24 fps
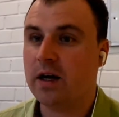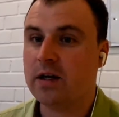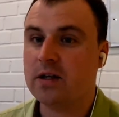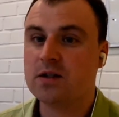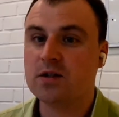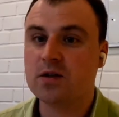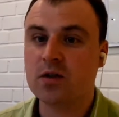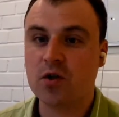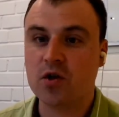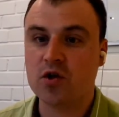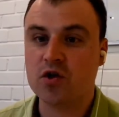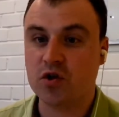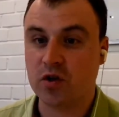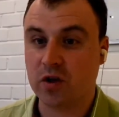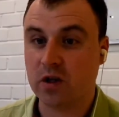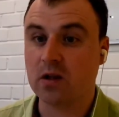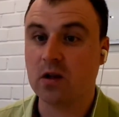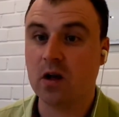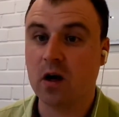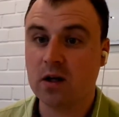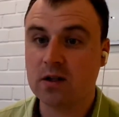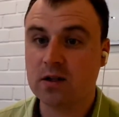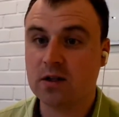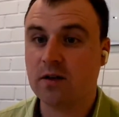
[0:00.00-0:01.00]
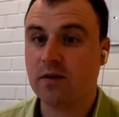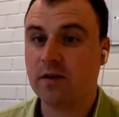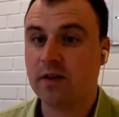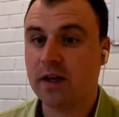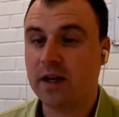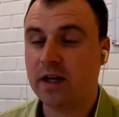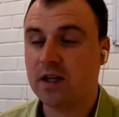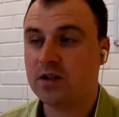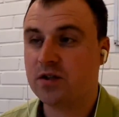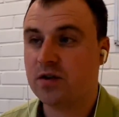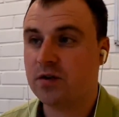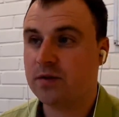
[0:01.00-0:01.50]
searched a lot on the
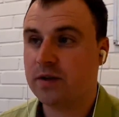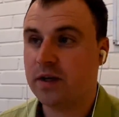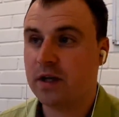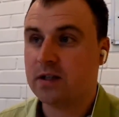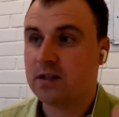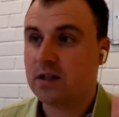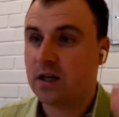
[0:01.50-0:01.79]
internet.